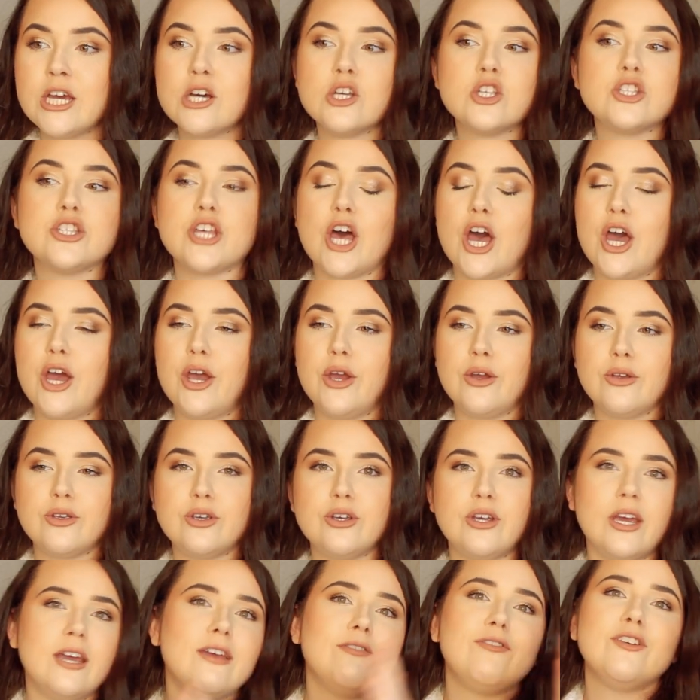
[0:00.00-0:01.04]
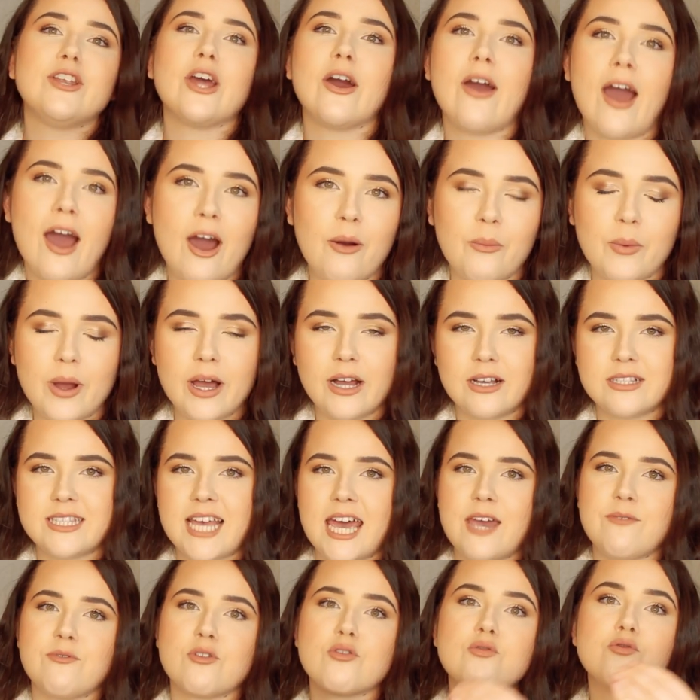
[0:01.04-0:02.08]
So you, if you know how it works,
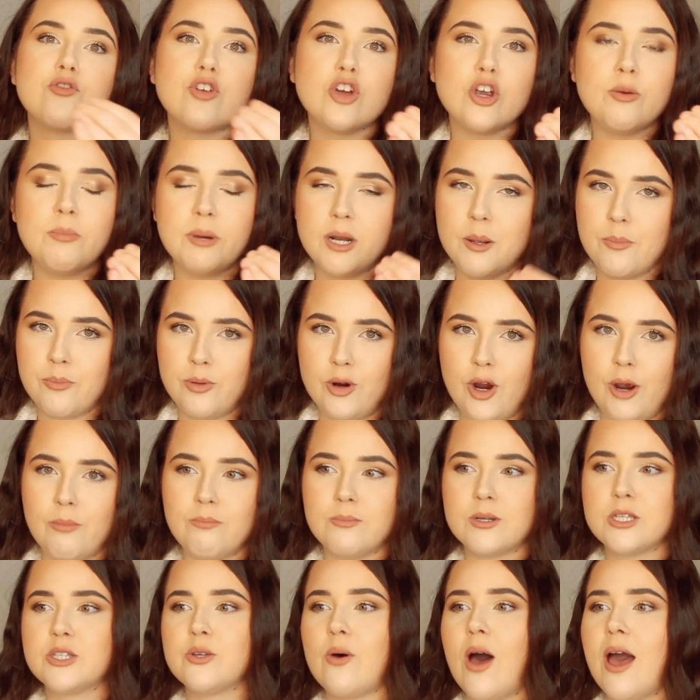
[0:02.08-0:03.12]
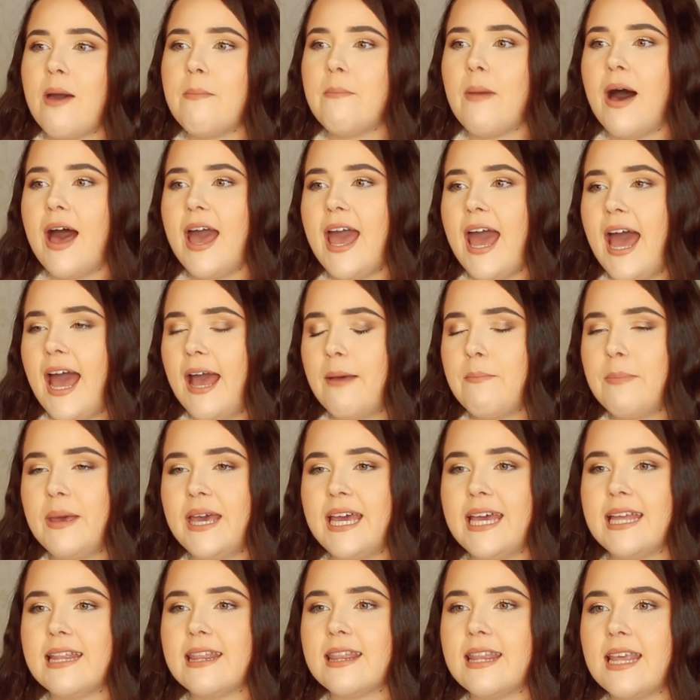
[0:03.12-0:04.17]
I have a room and a prompt. So I might
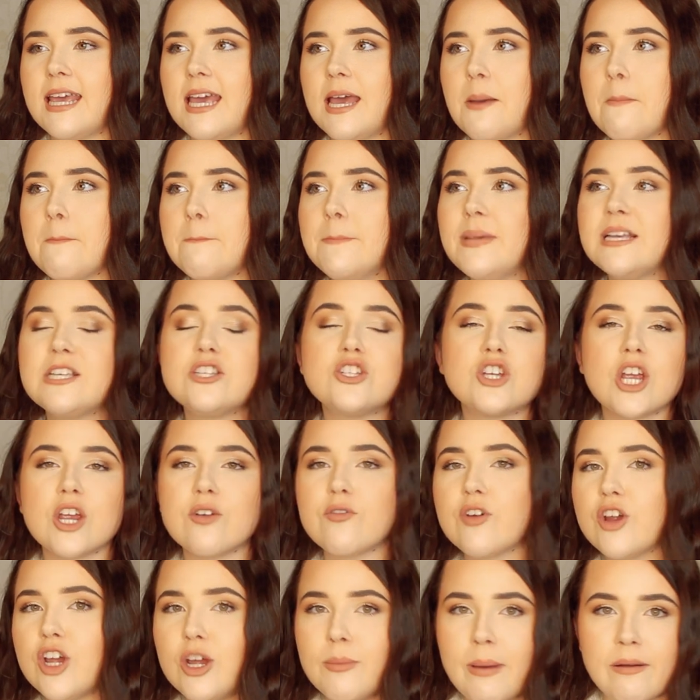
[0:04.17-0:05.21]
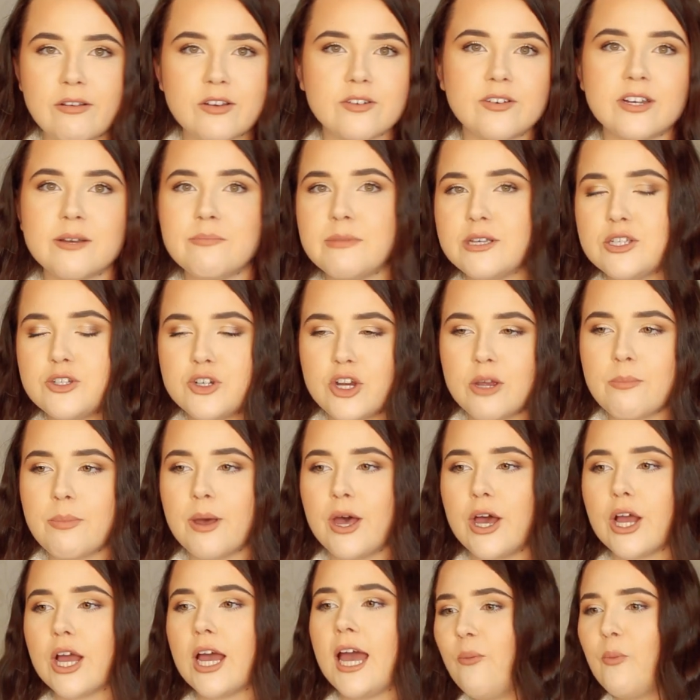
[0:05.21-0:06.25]
be in the mystery room, I have to read a mystery
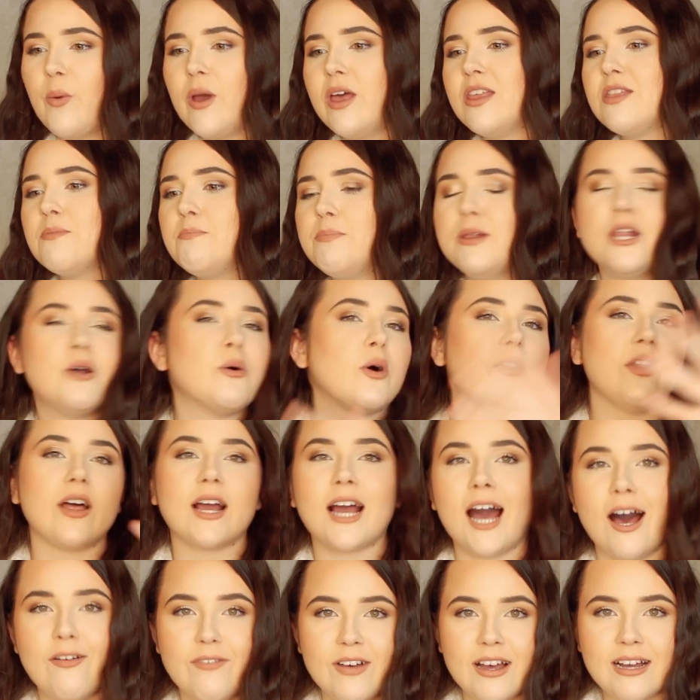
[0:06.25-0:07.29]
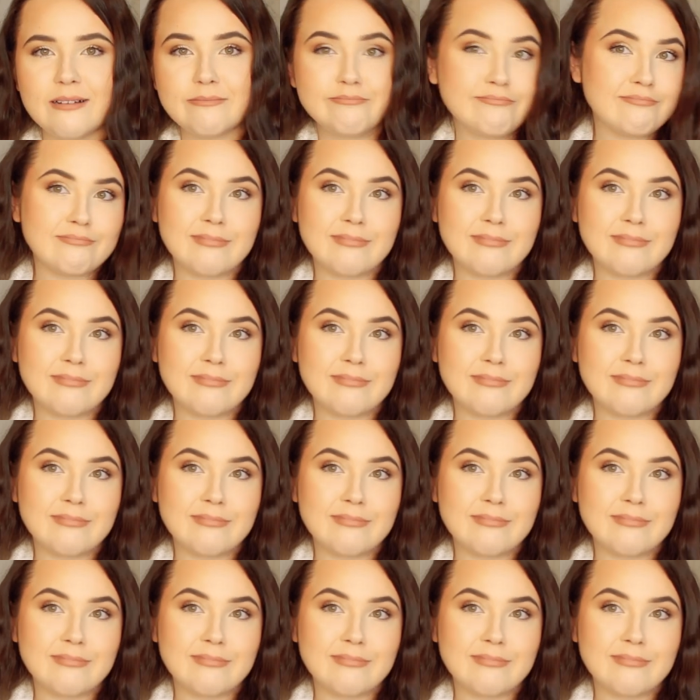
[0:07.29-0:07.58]
book with blue on the cover.